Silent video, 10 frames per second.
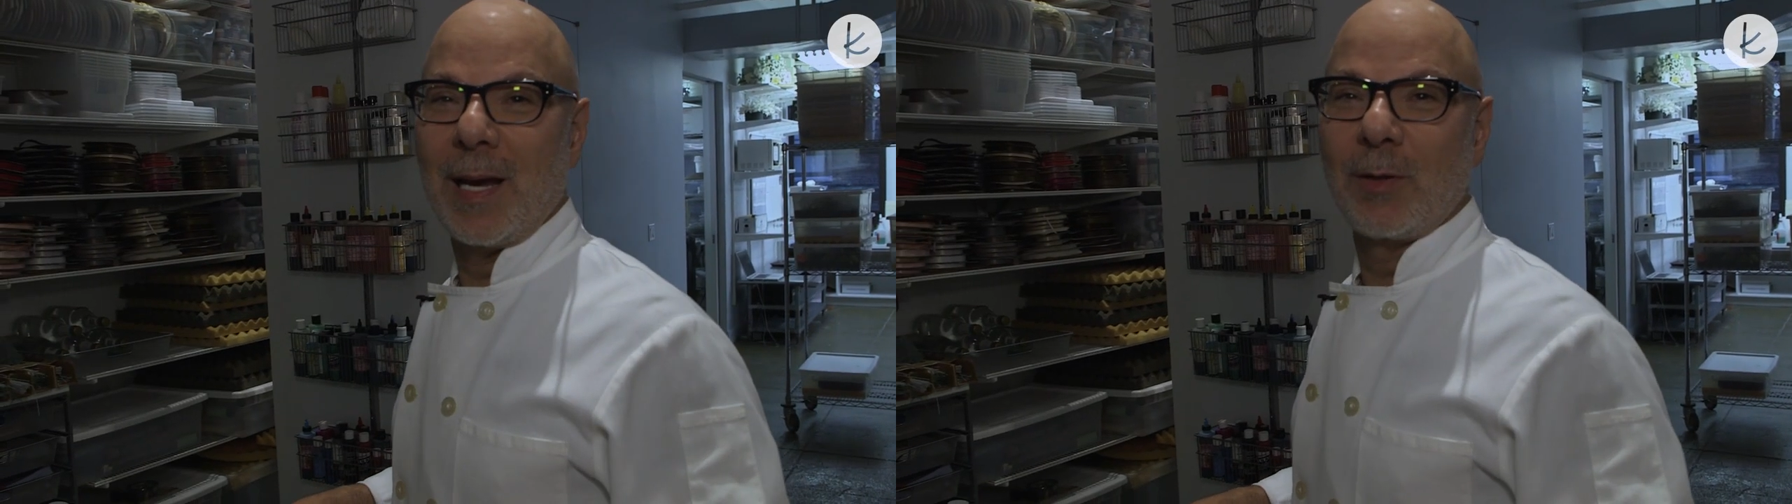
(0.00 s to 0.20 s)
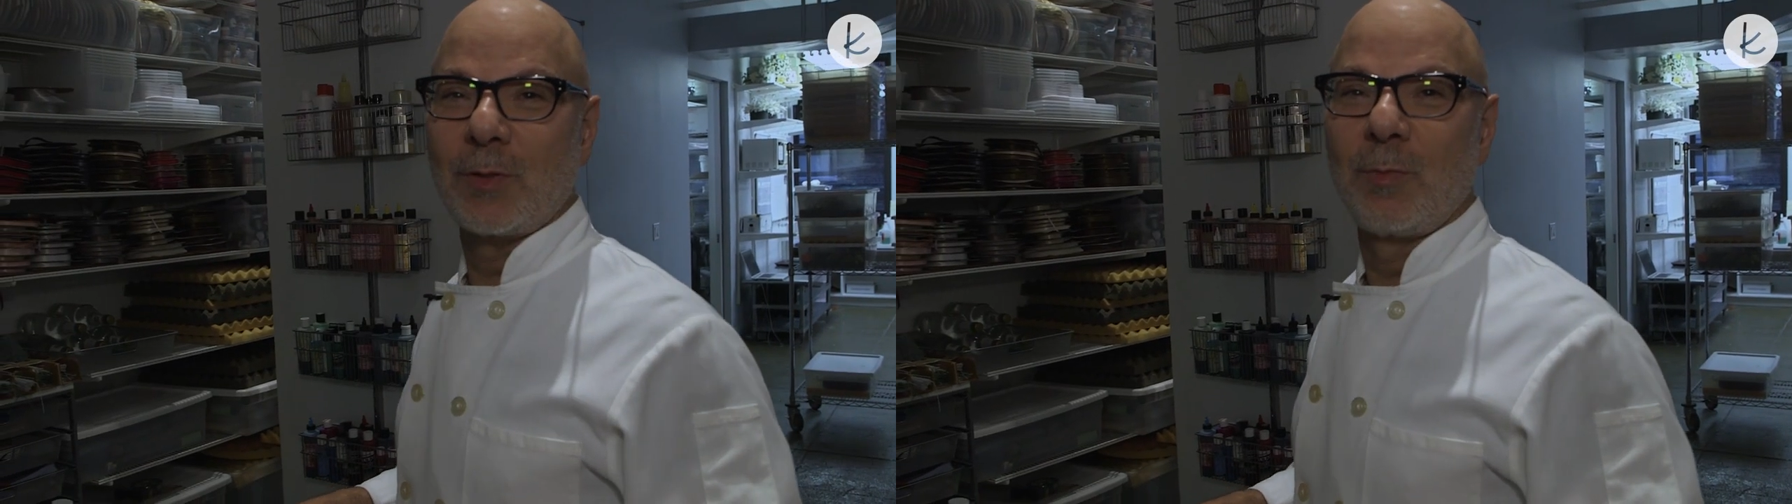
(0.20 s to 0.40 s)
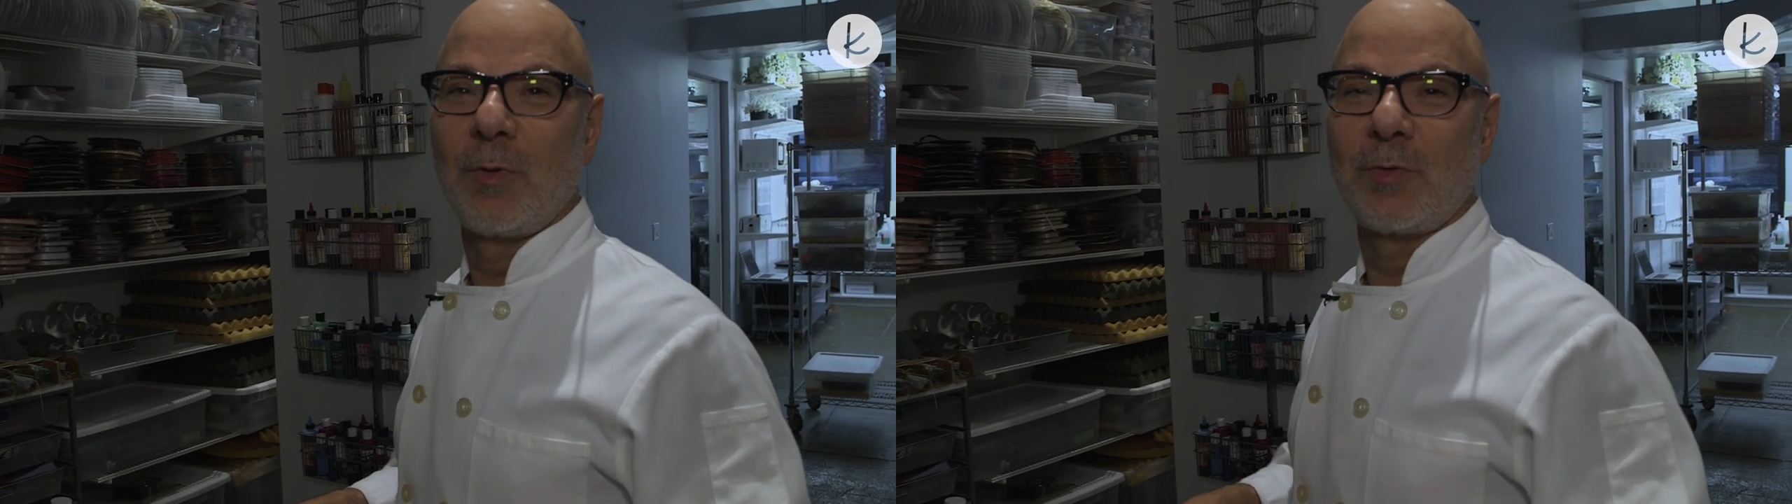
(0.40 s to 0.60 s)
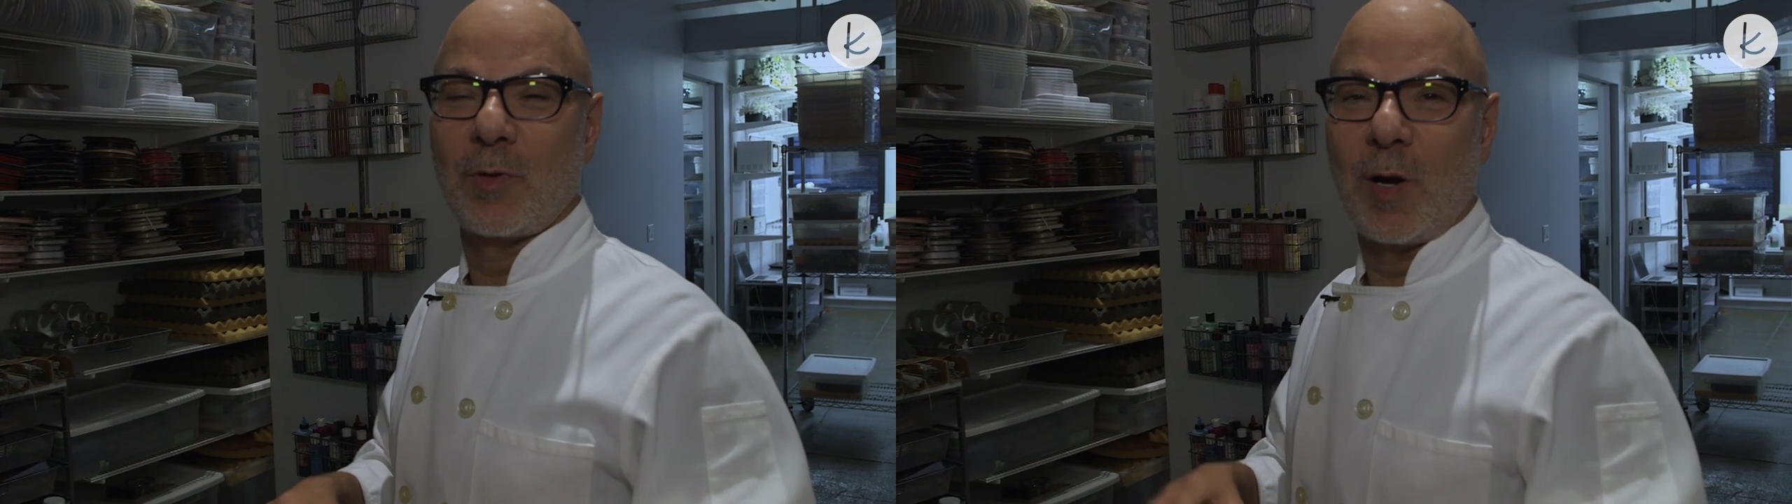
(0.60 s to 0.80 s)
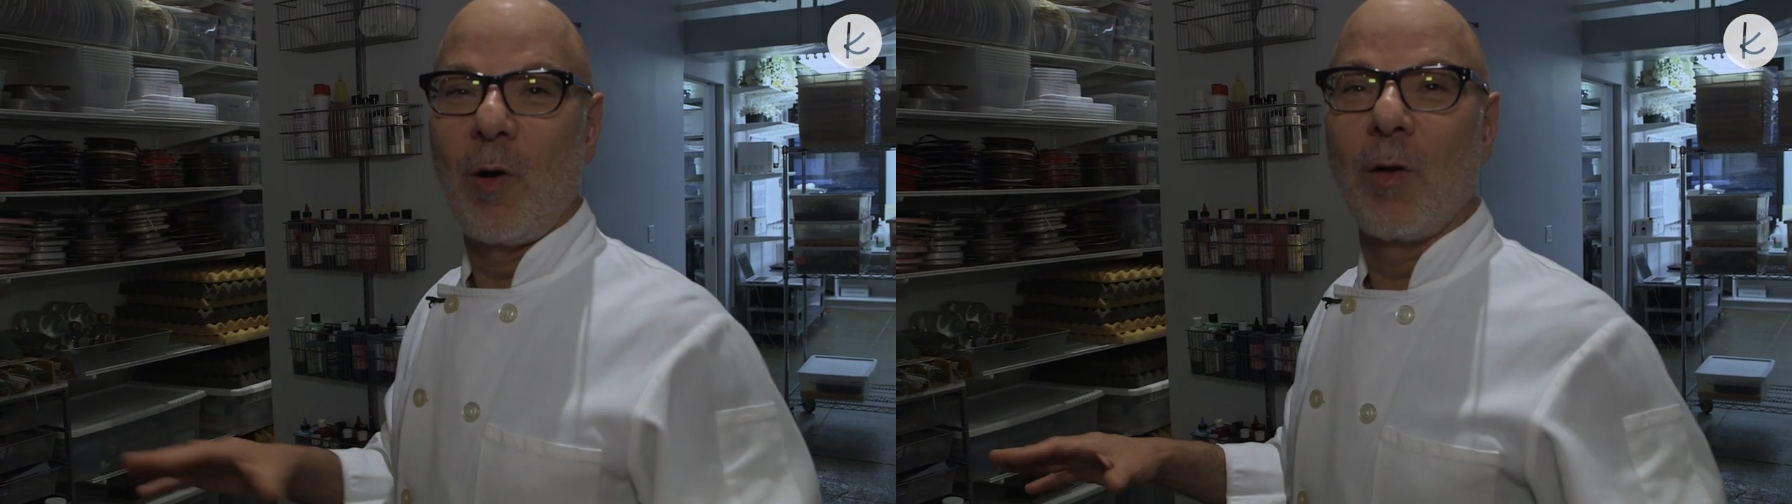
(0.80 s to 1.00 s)
able to move
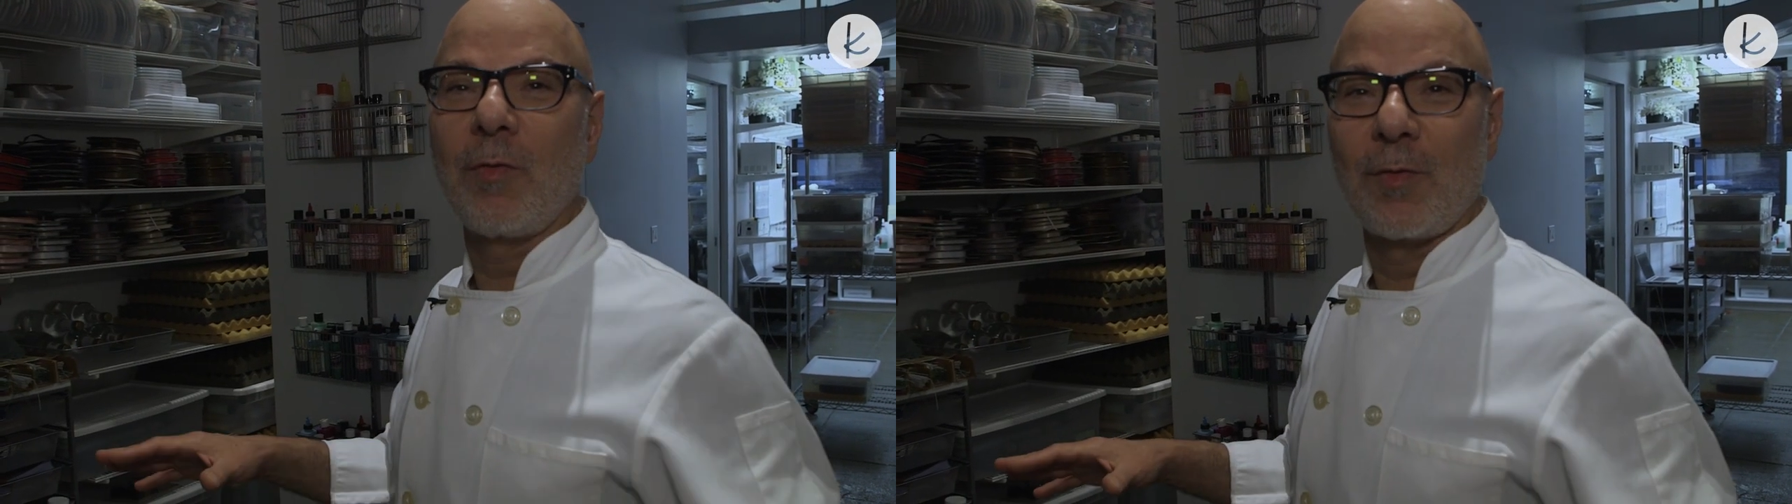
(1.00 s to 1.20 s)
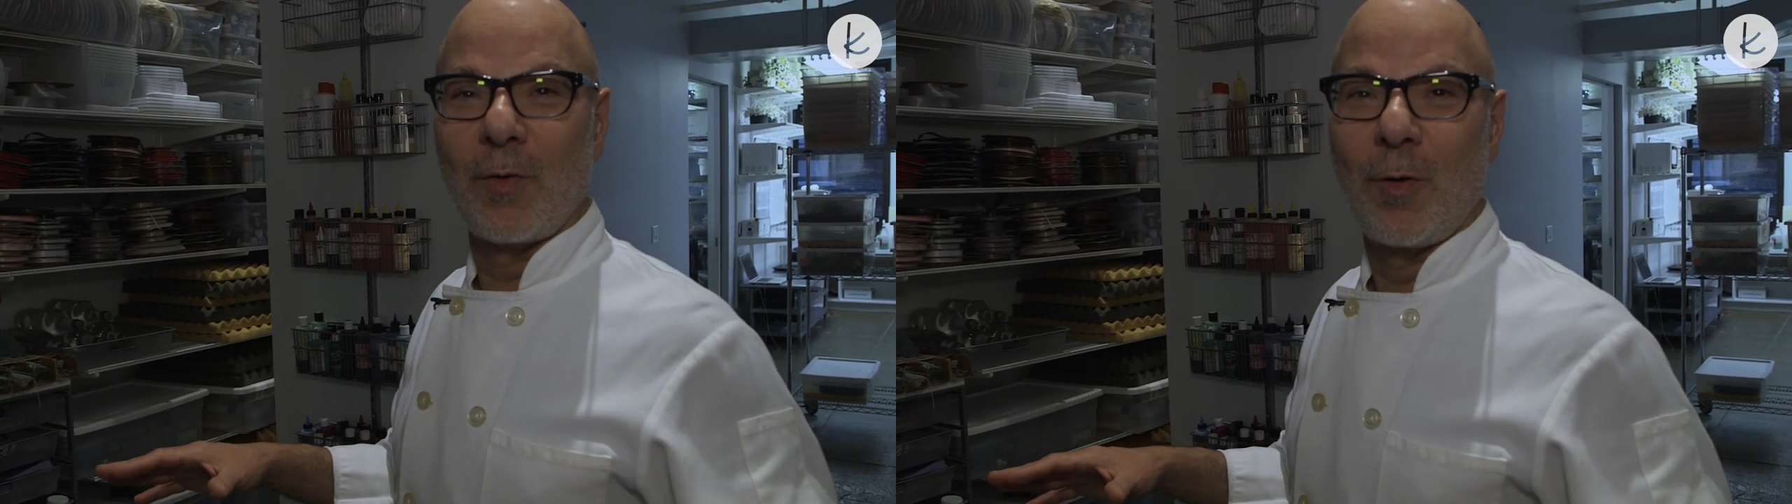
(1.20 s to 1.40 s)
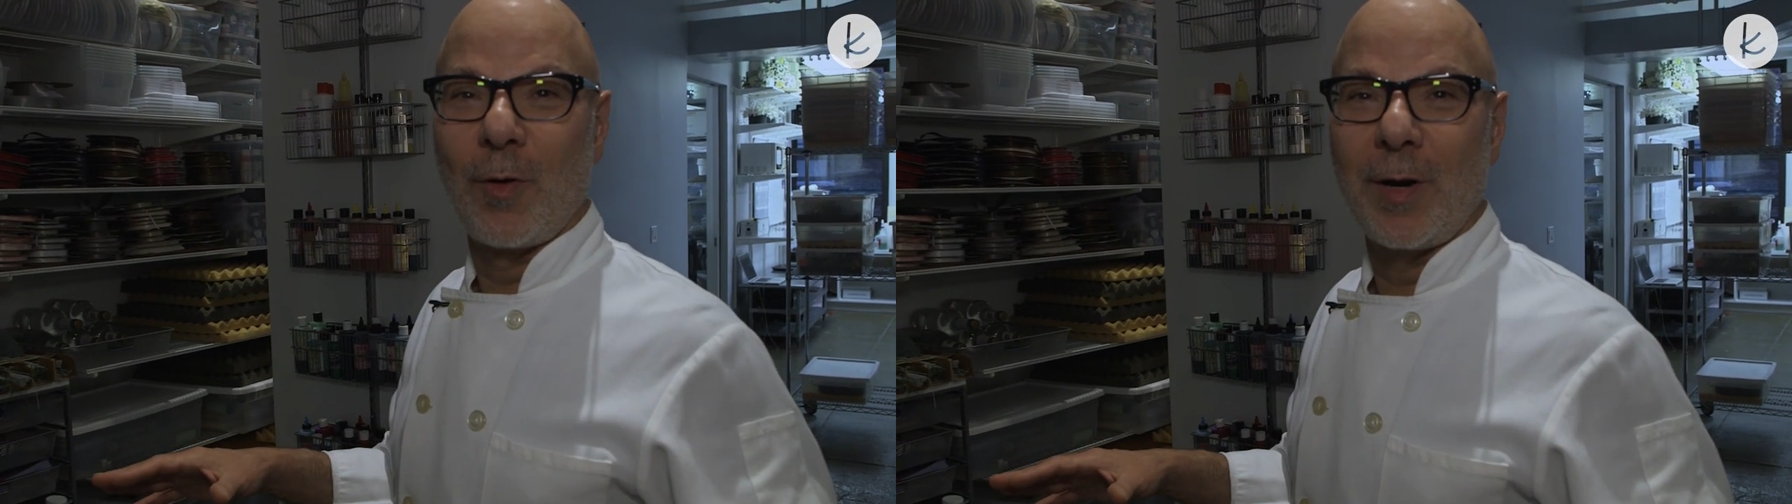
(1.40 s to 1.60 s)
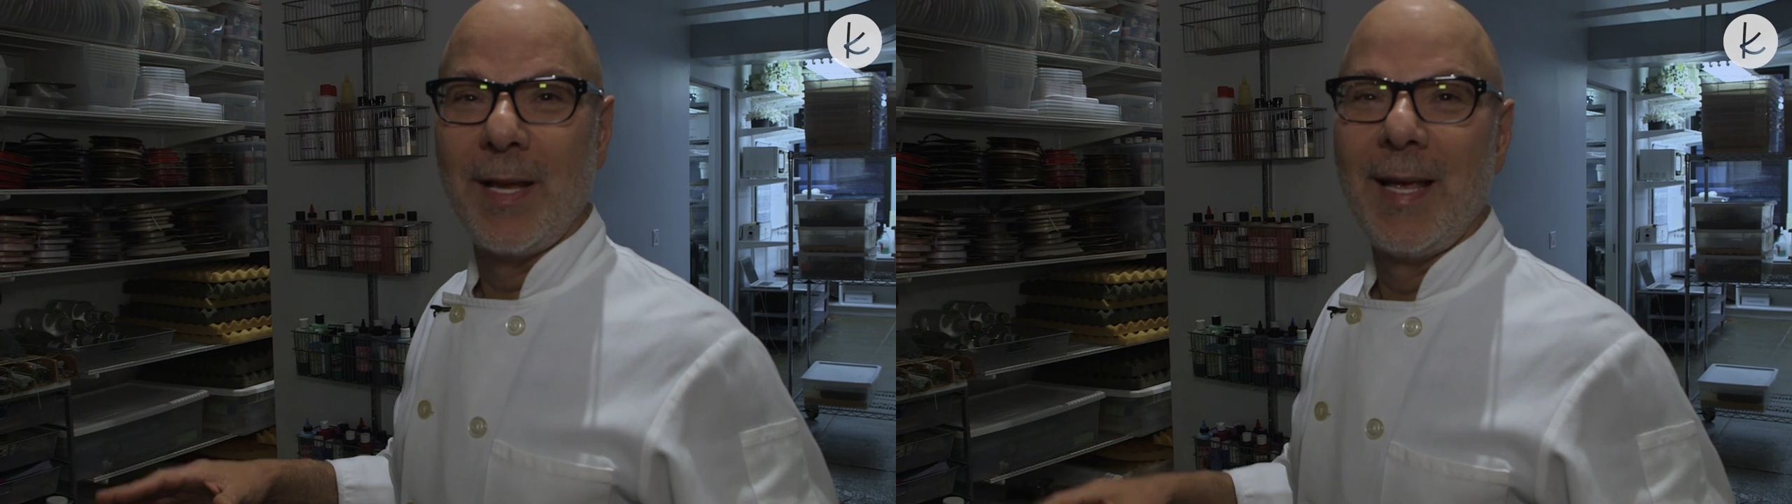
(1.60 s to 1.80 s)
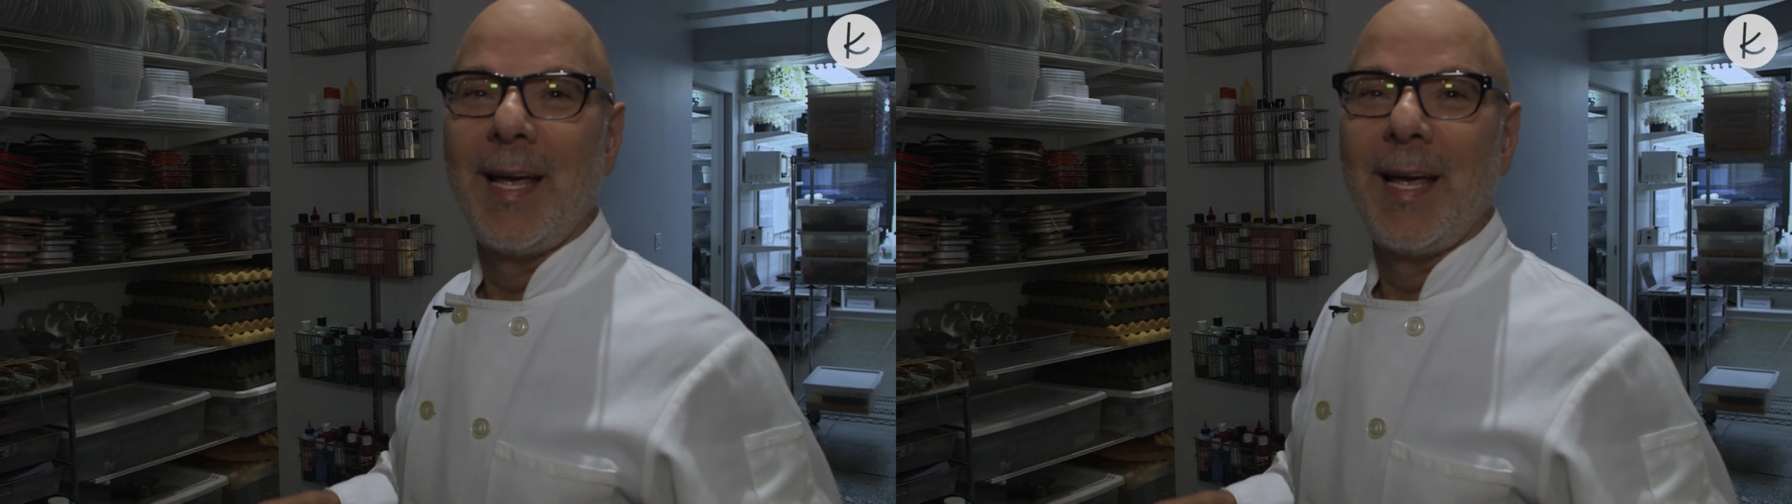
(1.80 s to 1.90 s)
to a whole floor